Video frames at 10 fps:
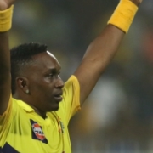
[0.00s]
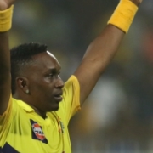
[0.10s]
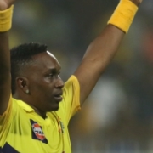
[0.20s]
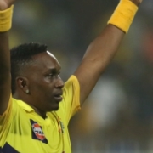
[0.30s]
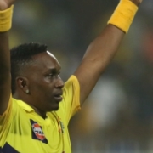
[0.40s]
with
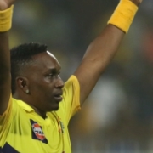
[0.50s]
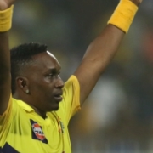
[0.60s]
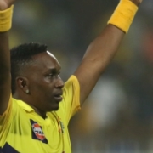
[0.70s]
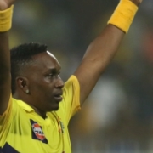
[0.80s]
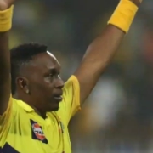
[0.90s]
the
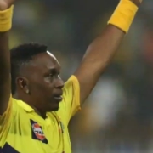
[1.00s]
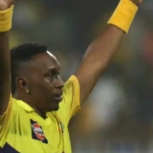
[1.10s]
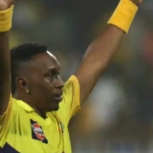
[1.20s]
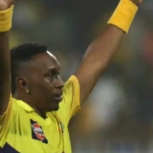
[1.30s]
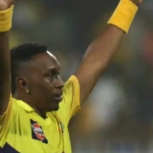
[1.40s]
know-how of
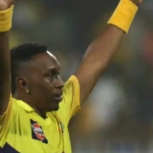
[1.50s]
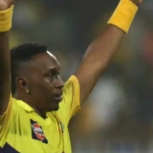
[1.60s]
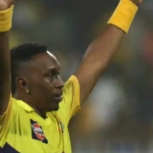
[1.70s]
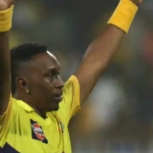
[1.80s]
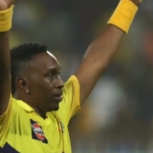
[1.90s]
all of that
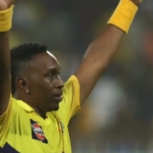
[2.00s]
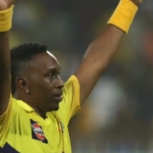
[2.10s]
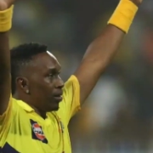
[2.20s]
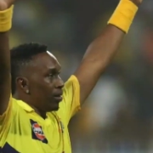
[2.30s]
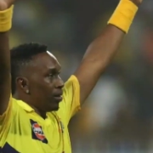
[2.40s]
T20
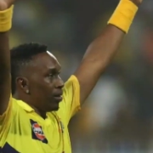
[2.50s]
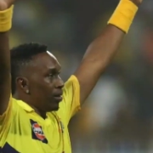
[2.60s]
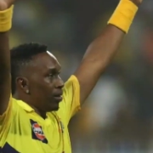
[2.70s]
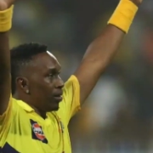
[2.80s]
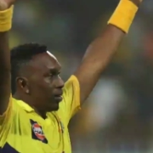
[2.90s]
cricket and
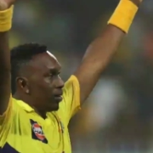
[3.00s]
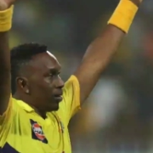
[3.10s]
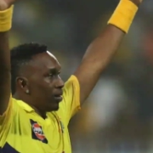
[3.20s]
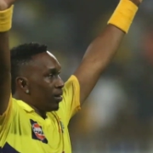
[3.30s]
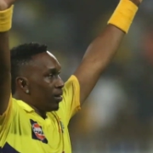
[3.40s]
all of
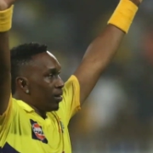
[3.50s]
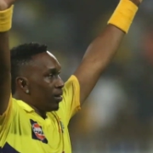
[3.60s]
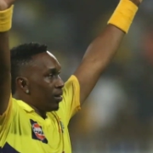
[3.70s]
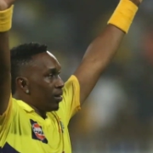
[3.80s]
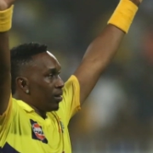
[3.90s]
those
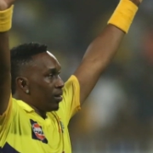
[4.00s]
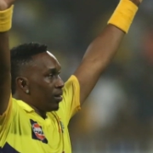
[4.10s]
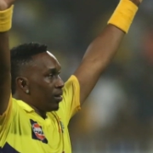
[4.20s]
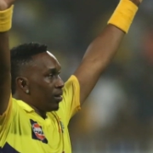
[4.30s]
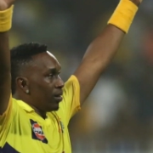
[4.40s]
T20 winners
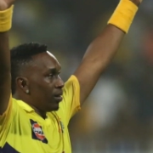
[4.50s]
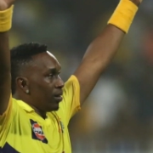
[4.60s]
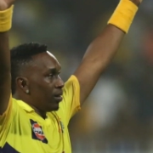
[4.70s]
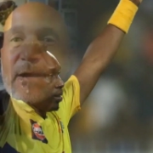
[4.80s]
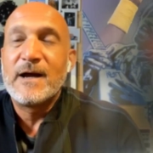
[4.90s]
medals,
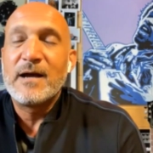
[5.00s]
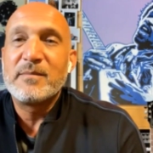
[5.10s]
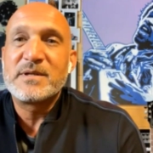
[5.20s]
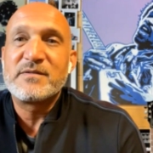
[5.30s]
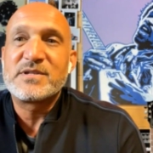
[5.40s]
um,
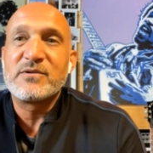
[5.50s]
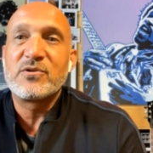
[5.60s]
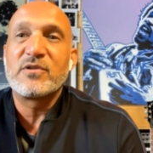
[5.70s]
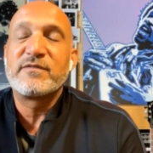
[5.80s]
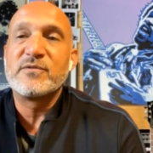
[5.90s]
and you've still
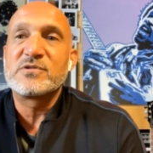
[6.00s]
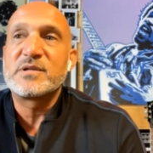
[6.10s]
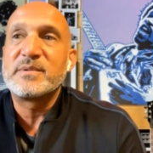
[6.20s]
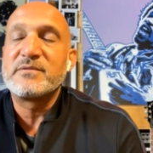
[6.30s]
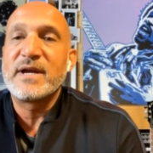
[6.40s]
got a force
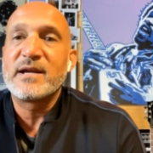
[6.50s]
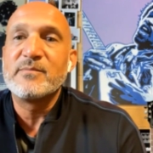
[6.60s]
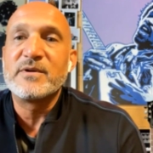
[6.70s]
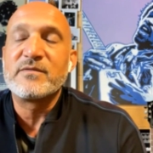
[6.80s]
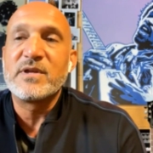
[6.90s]
to be
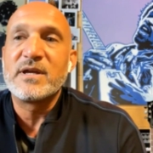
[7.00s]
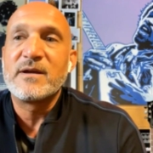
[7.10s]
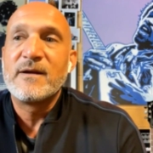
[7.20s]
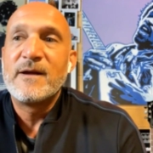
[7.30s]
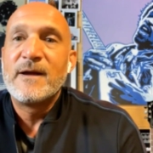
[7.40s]
reckoned with
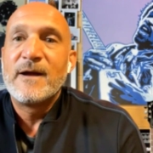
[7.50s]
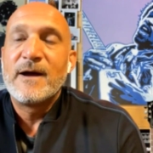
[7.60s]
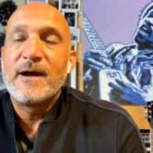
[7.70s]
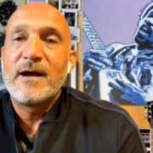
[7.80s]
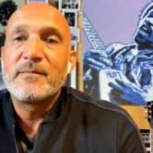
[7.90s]
there.
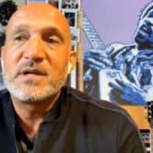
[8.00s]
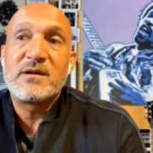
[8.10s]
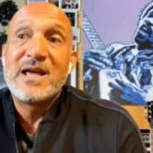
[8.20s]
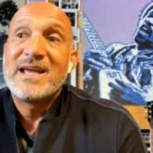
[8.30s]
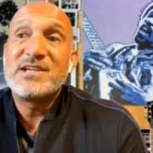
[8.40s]
Um, you
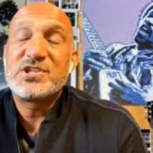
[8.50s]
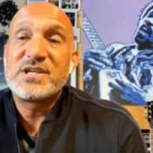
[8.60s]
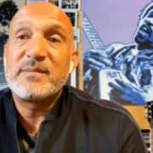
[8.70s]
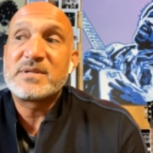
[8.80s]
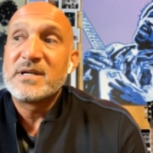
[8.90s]
know, he's
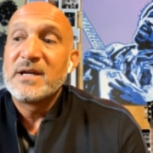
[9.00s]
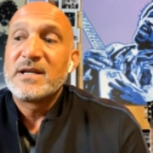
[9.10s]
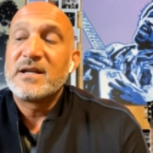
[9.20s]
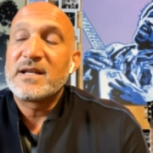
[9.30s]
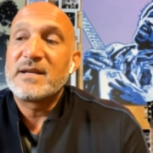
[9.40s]
shipped.
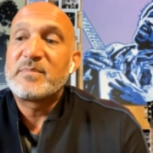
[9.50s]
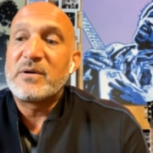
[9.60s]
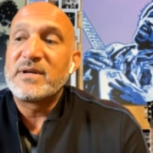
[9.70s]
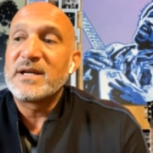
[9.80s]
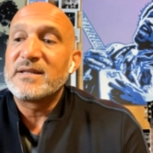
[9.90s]
You know,
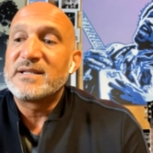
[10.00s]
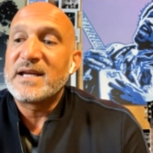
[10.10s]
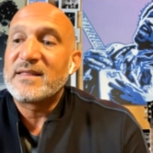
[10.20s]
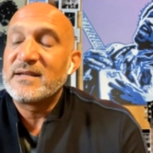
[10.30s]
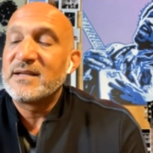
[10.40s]
bowling at the
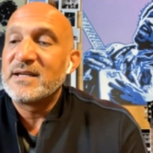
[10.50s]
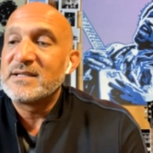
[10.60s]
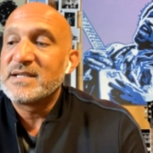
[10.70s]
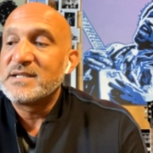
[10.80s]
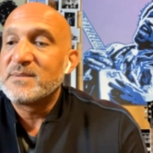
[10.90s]
death in, in
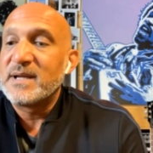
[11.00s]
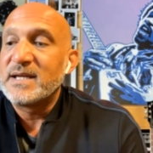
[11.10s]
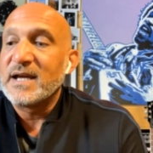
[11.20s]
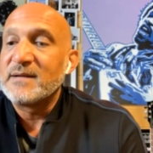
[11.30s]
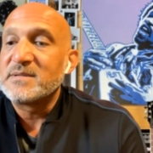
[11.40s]
T20
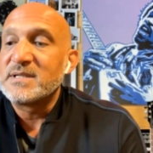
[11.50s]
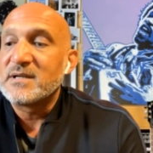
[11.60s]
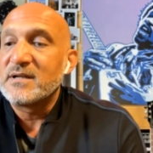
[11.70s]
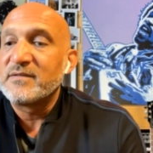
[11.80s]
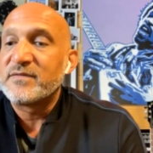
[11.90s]
games. He's
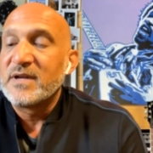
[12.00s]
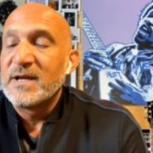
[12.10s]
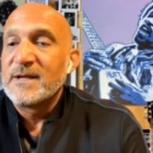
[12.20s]
kind of